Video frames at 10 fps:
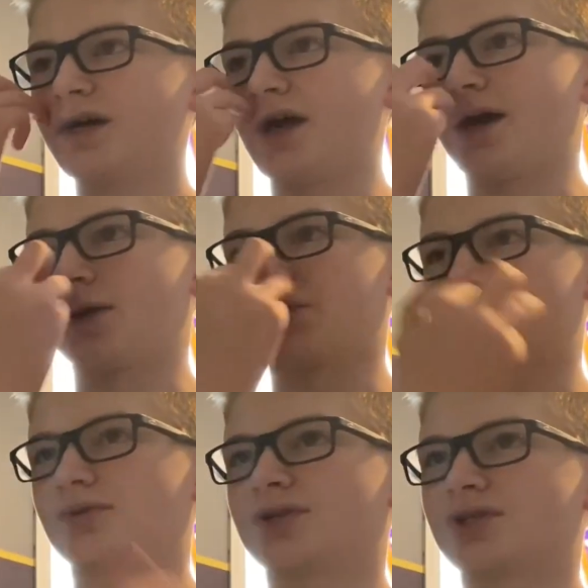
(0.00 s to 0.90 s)
And
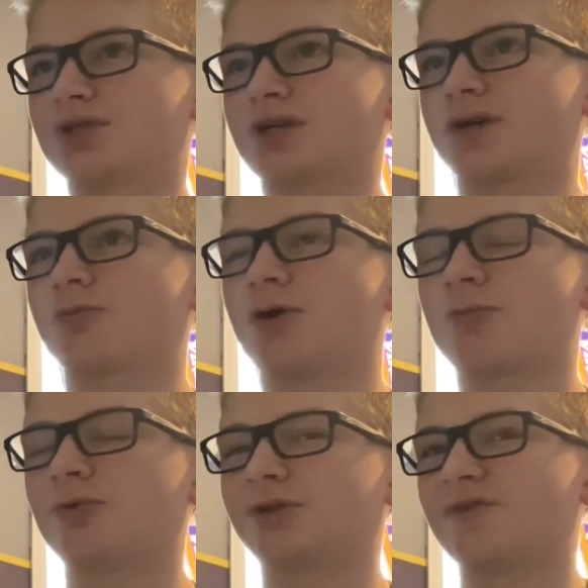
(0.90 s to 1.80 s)
also it's just like went
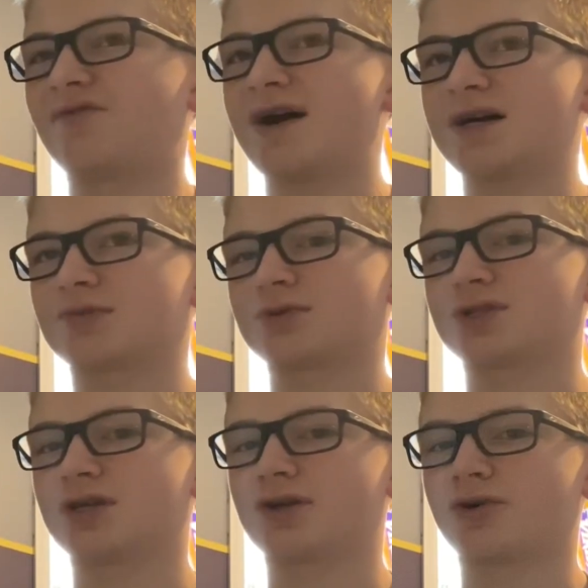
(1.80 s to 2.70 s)
really fast with
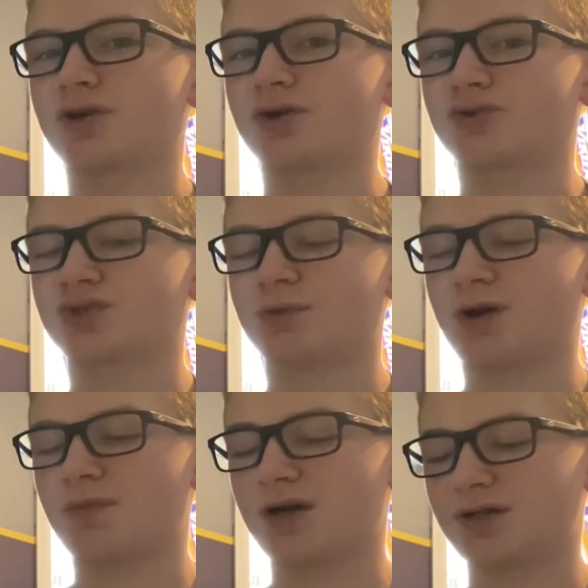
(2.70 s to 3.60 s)
seeing all the other
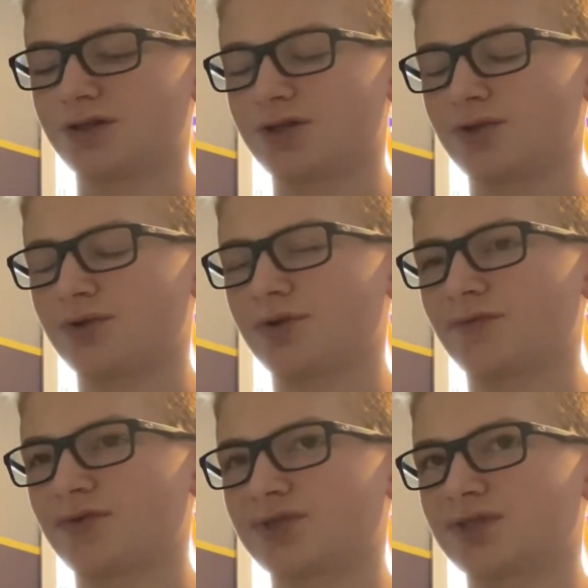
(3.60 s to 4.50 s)
Spider-Man in the other
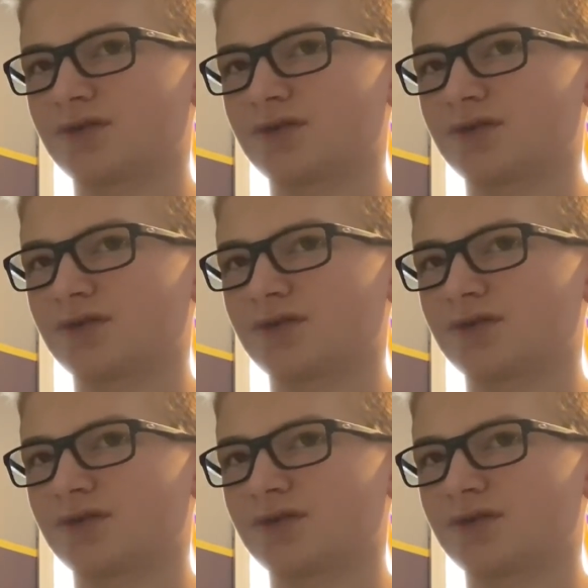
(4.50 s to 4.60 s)
universes.